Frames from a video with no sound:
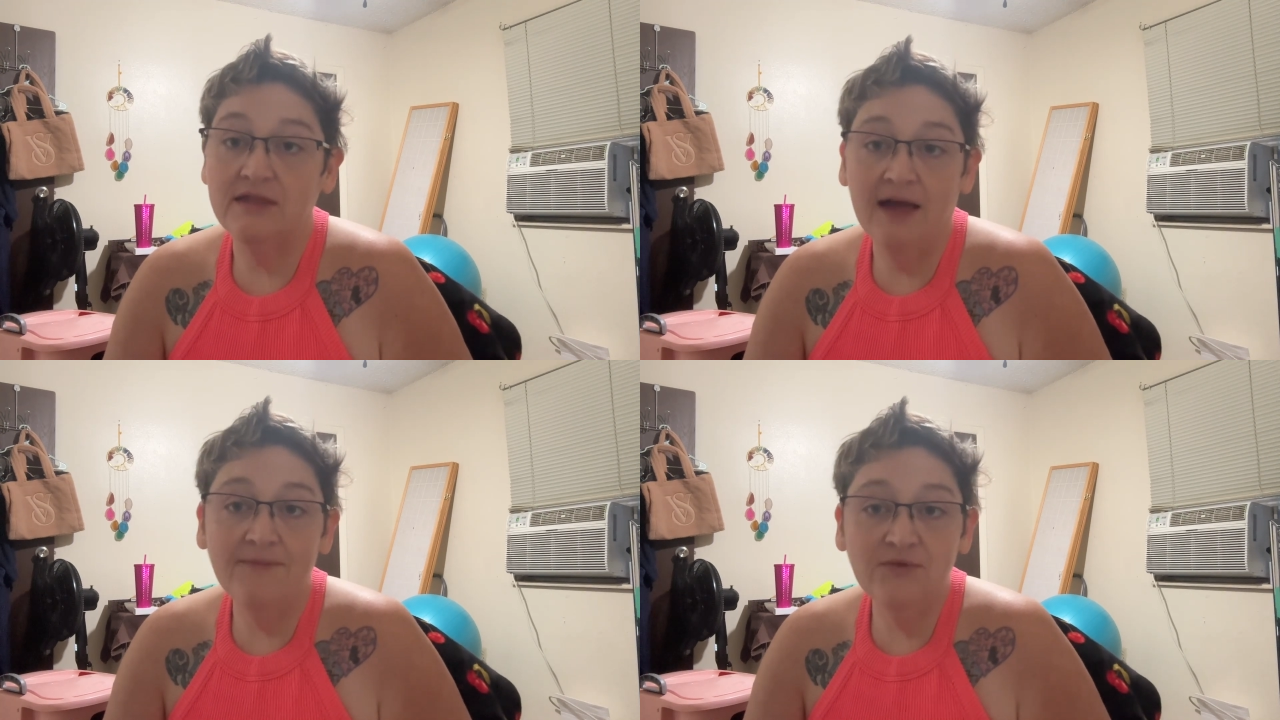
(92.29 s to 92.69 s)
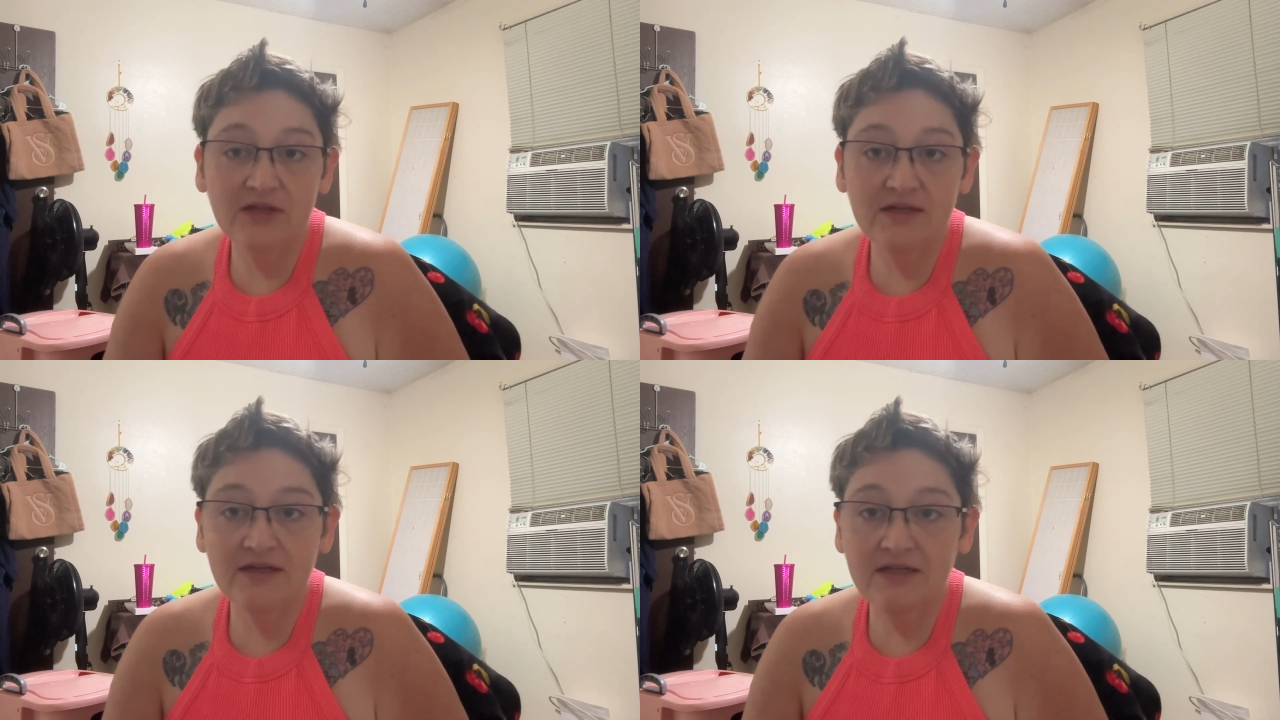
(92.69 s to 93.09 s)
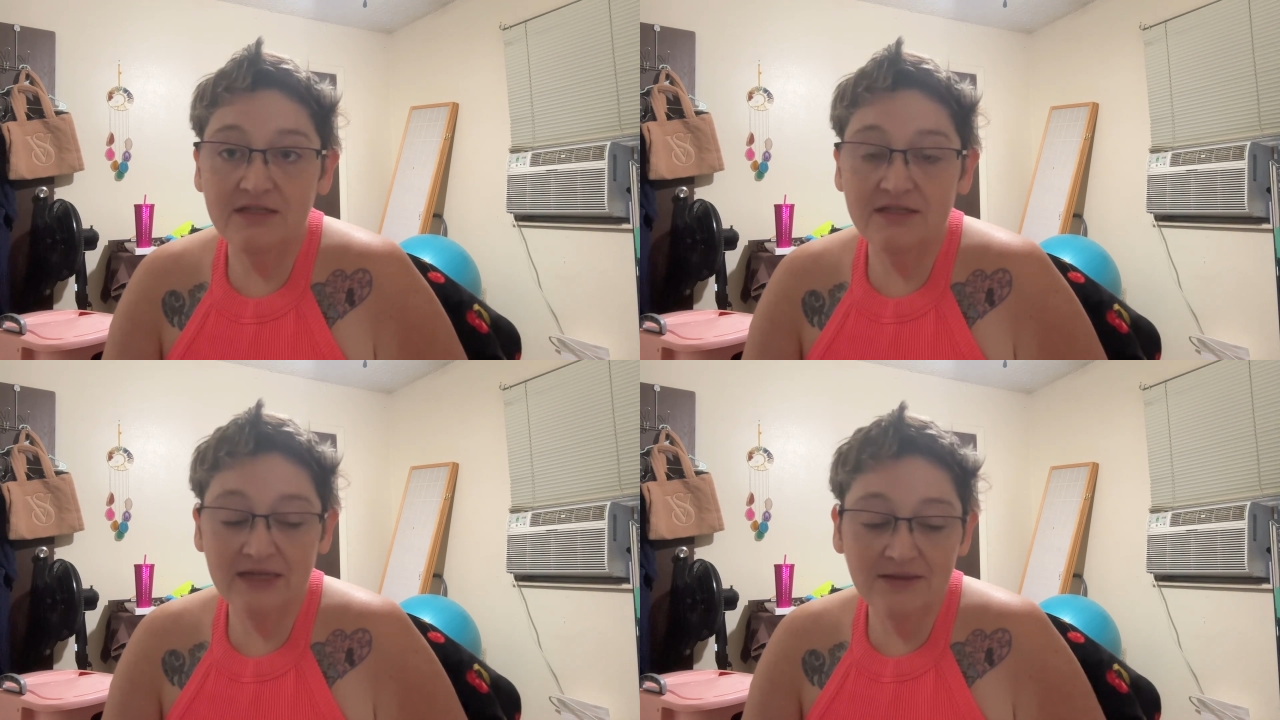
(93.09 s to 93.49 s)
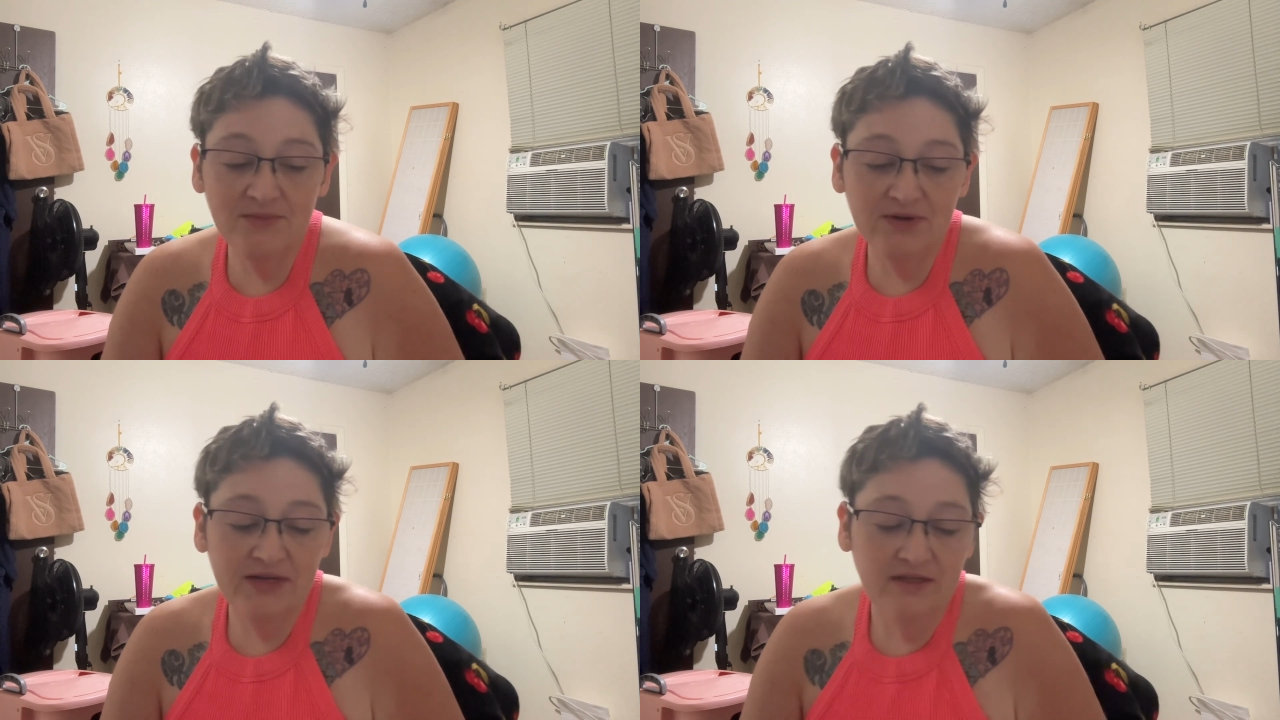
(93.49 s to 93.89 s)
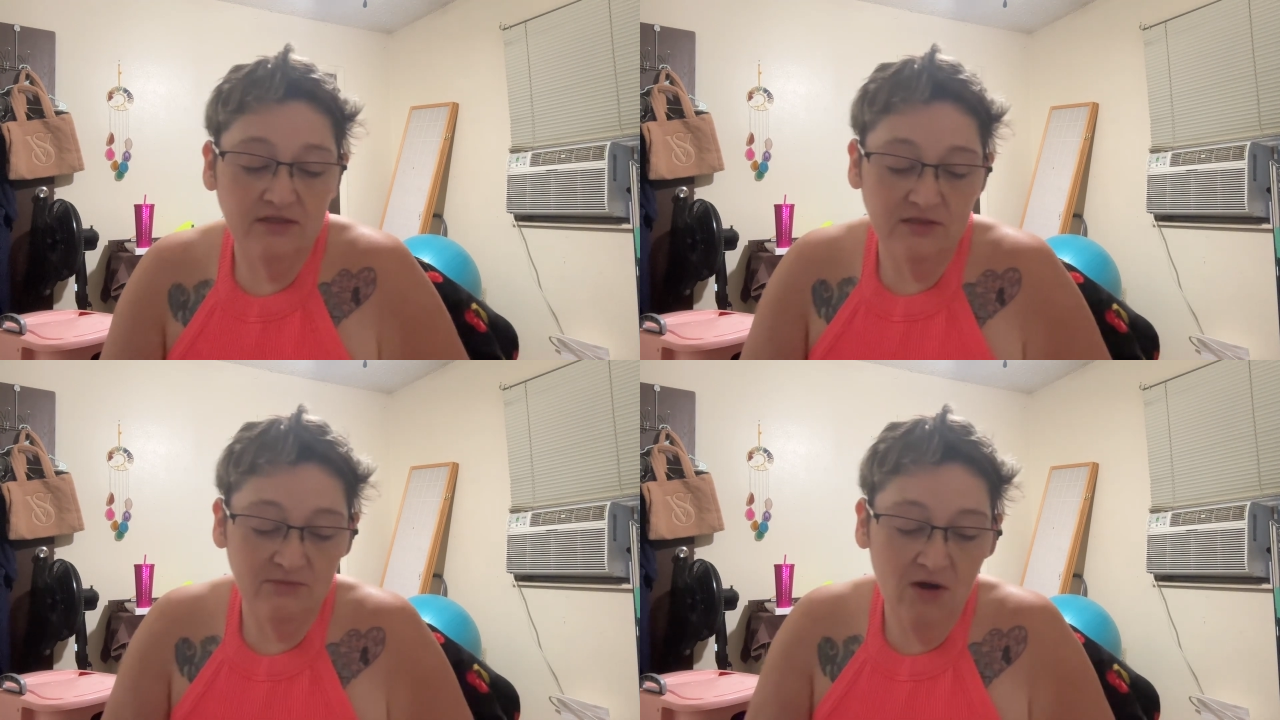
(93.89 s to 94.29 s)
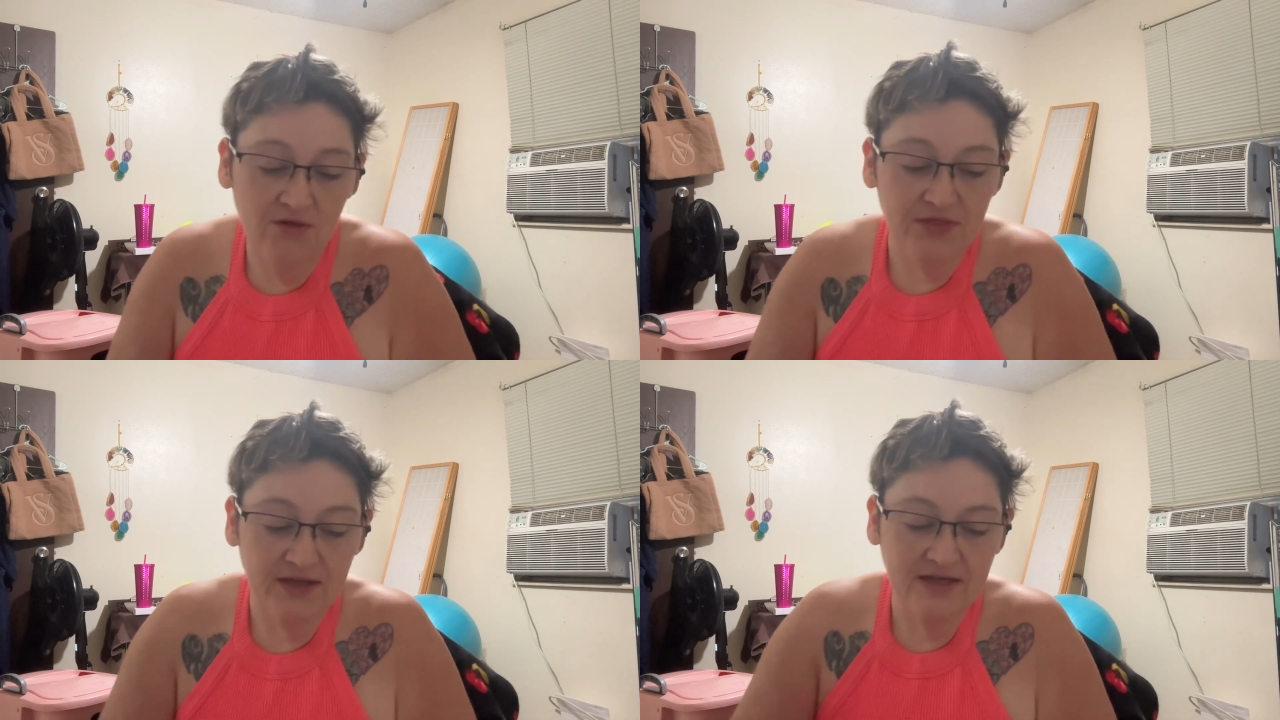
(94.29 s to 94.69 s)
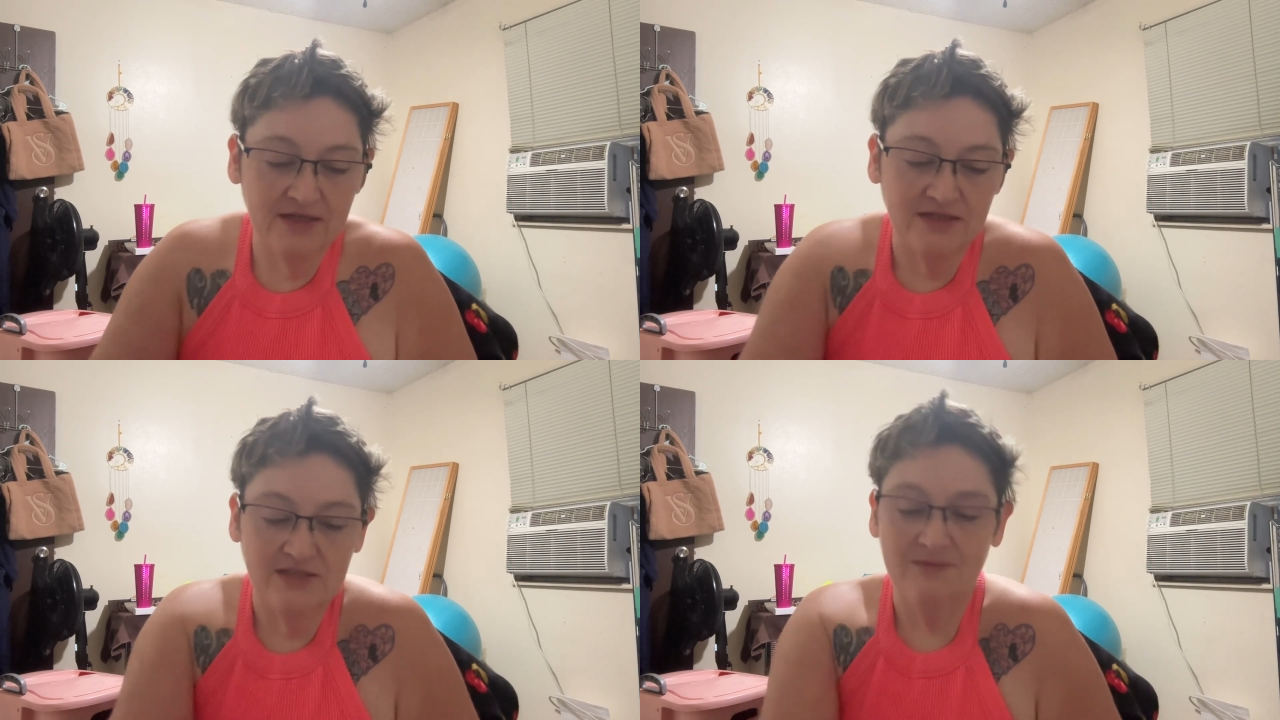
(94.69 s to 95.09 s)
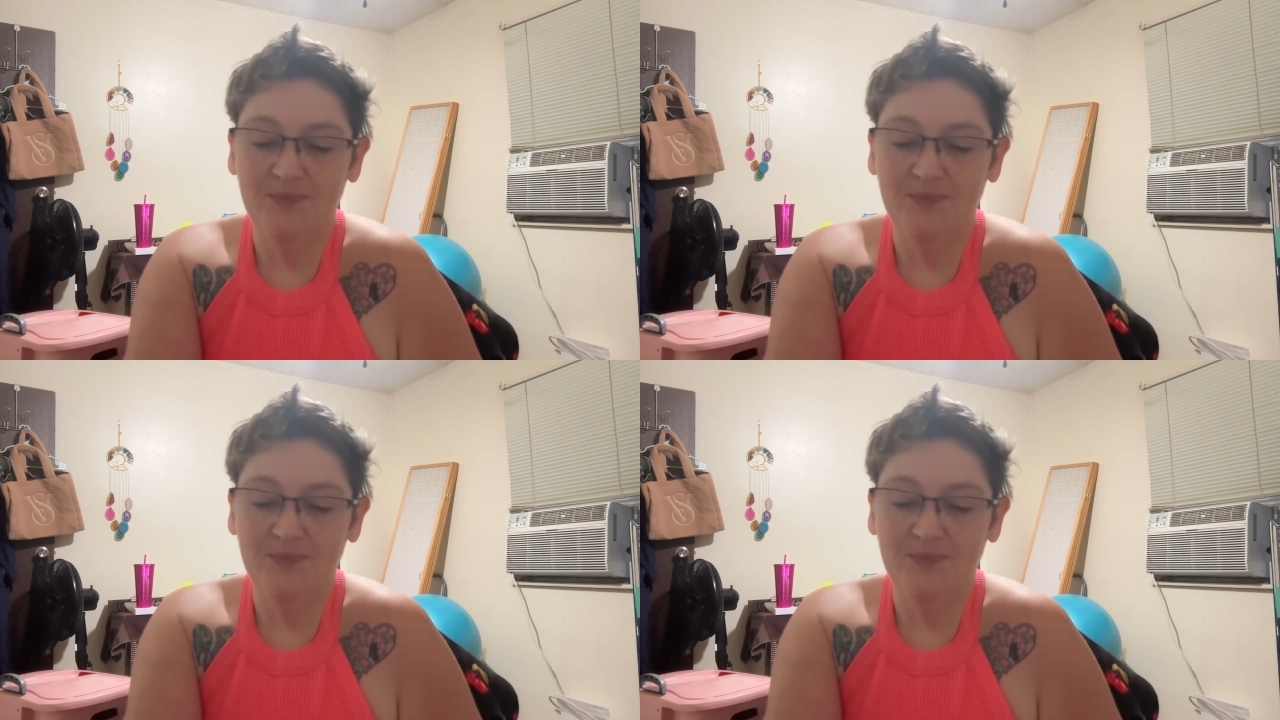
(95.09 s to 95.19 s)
that I'm really good at celebrating the small things,